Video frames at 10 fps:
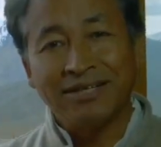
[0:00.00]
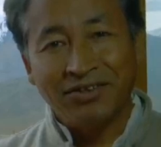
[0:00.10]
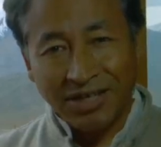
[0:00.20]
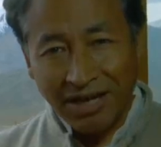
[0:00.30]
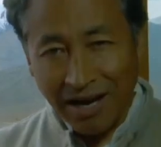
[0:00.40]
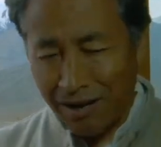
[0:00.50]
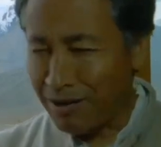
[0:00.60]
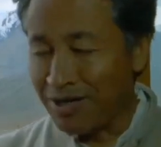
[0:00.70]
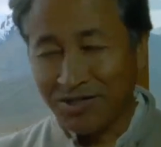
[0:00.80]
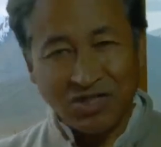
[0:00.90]
there are
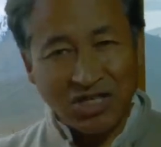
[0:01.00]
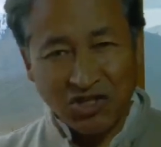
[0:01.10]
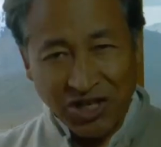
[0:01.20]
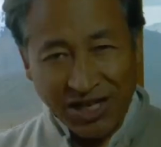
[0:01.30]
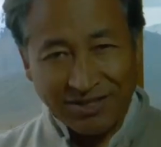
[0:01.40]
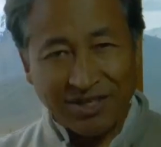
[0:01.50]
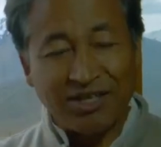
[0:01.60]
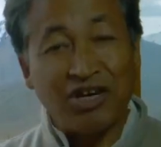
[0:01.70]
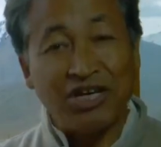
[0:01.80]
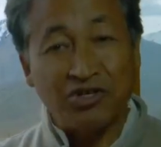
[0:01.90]
such
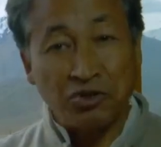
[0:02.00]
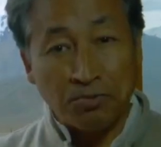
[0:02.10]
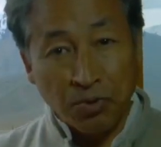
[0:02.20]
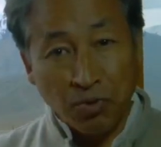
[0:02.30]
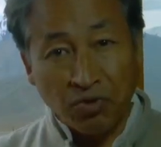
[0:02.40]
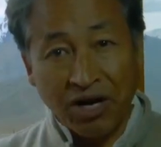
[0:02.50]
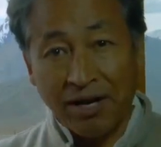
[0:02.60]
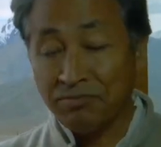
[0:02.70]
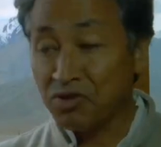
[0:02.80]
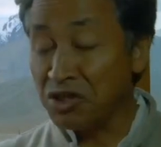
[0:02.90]
acceleration programs,